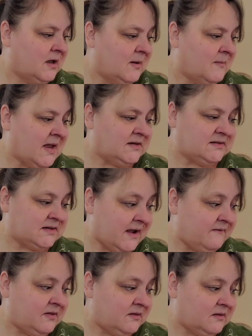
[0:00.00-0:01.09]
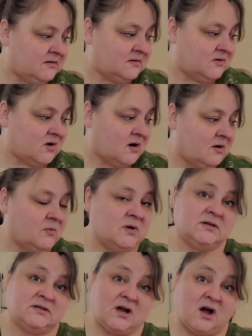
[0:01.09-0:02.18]
My seventh start
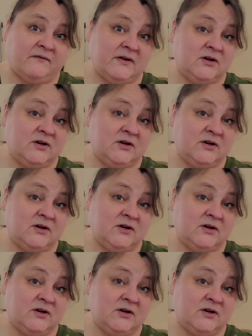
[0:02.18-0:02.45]
was Coffee